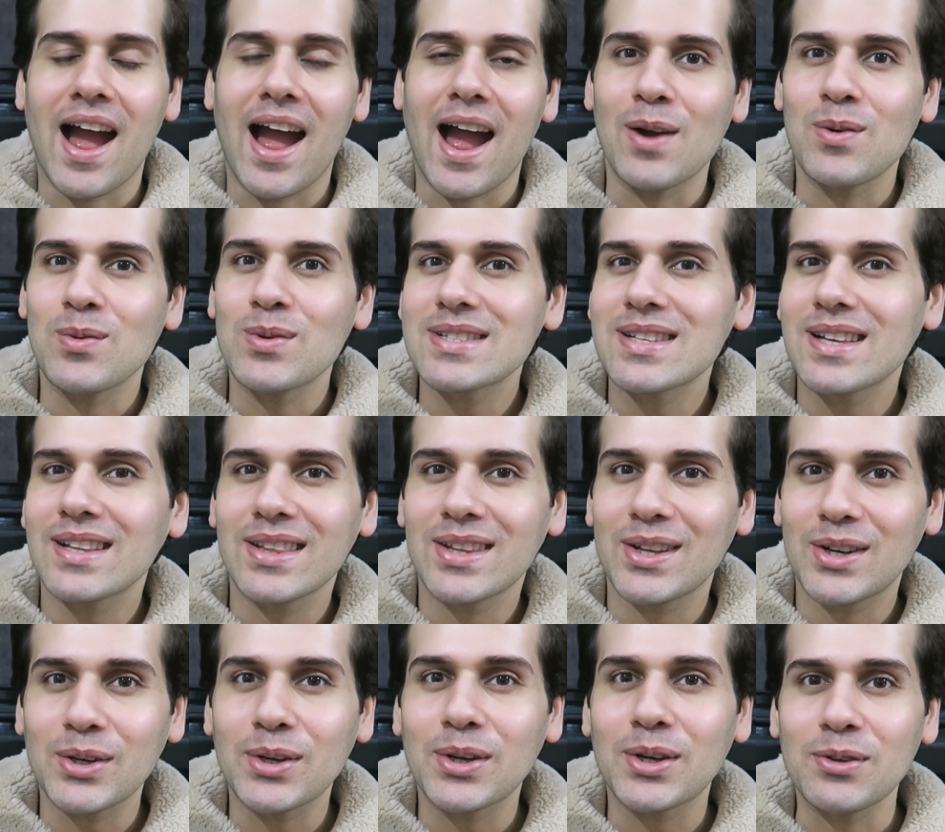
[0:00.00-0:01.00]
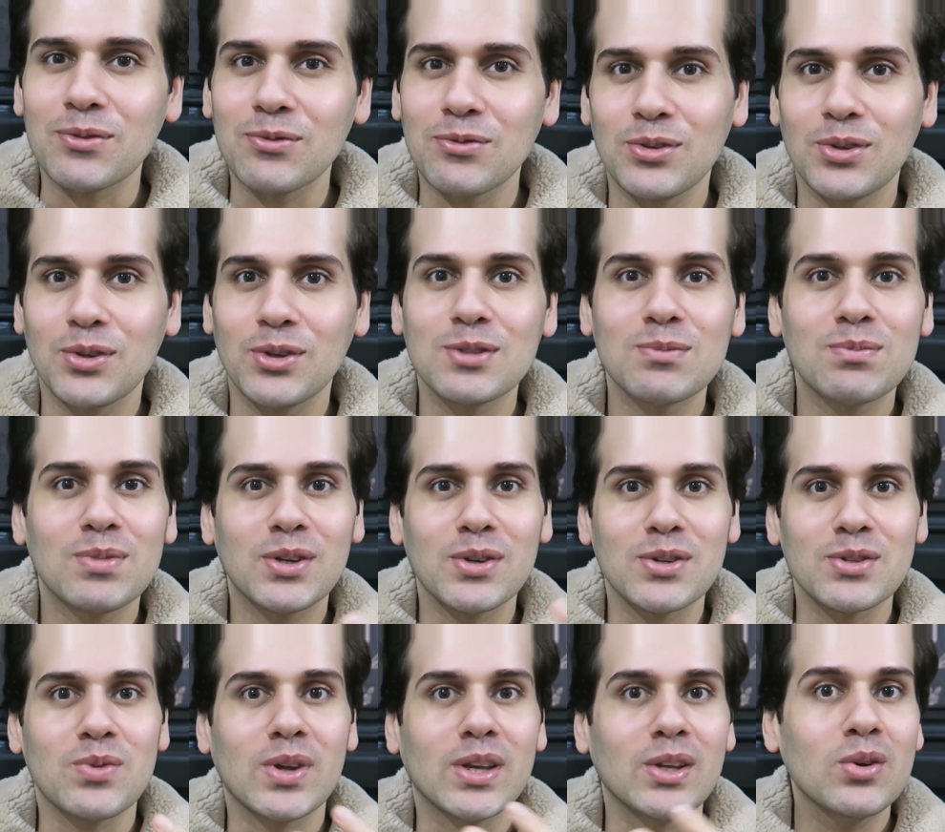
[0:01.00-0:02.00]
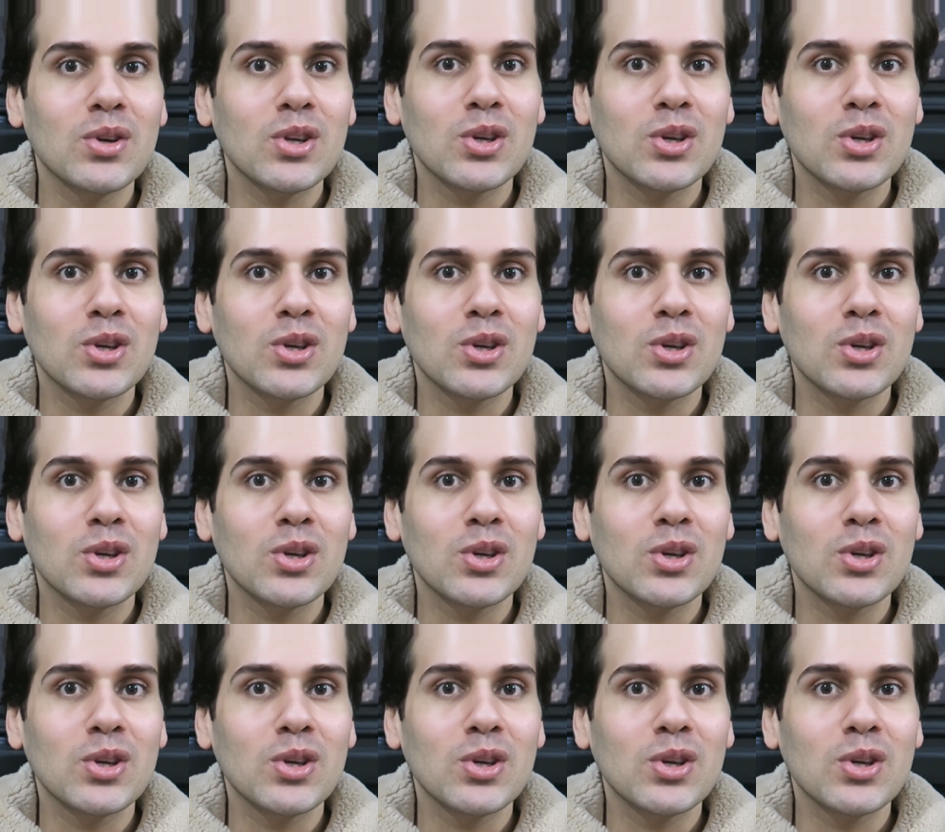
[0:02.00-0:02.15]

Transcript: I was a little confused because when you